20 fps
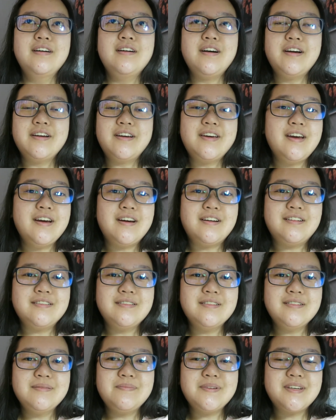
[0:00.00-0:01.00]
I can't,
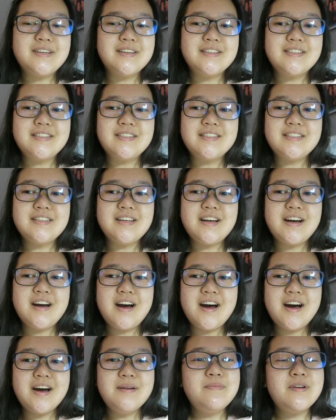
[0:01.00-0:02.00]
because
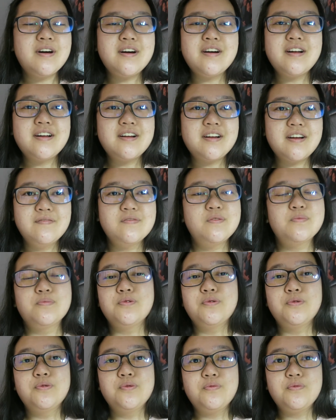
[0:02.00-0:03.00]
I'm not
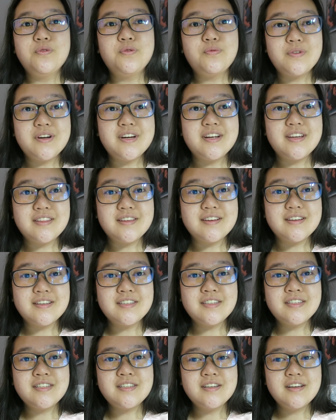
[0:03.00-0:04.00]
comfortable with reading
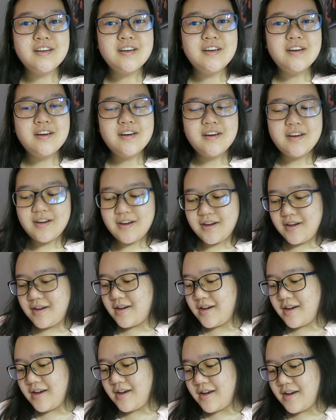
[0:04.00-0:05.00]
this.
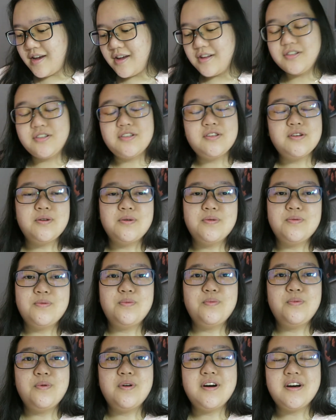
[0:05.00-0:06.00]
And
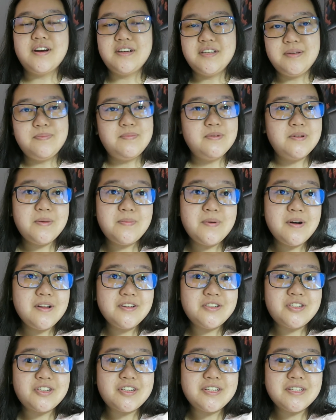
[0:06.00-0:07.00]
so, I deeply
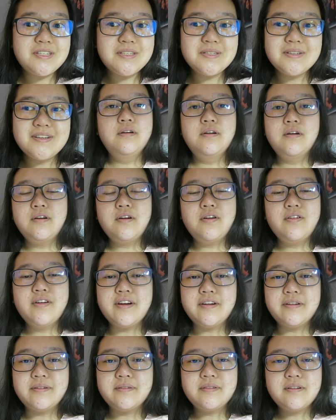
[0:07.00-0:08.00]
apologize.
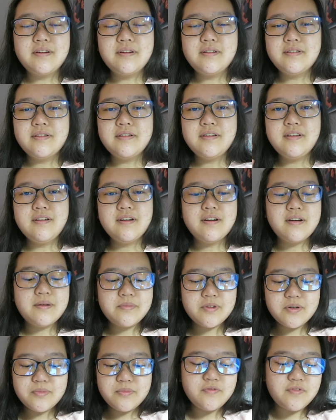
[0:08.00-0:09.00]
Alright, I'm
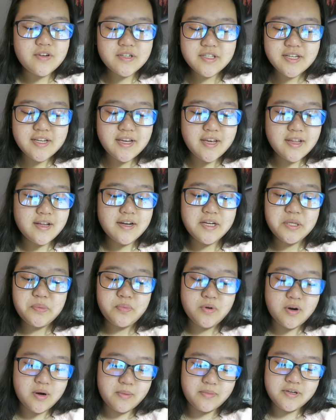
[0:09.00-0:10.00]
gonna move on to Eli's
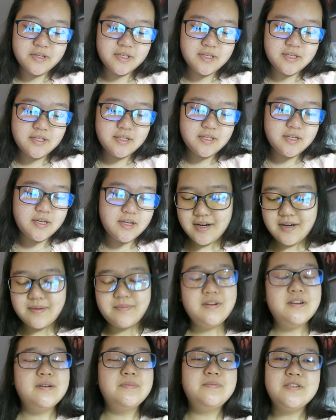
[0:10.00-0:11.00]
Promise. I'm
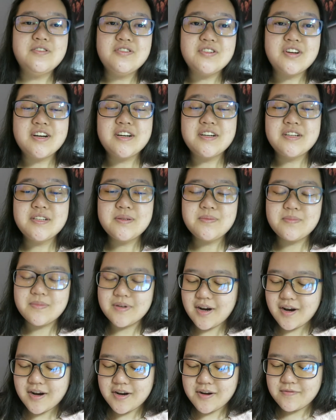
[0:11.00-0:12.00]
gonna update you guys when
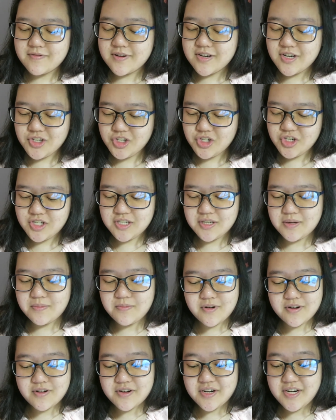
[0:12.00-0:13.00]
I reach
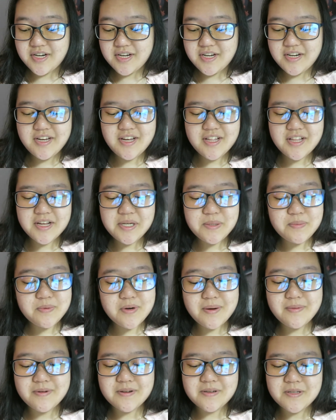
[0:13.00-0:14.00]
somewhere in Eli's
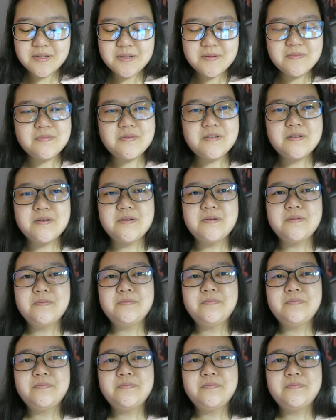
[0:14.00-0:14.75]
Promise, so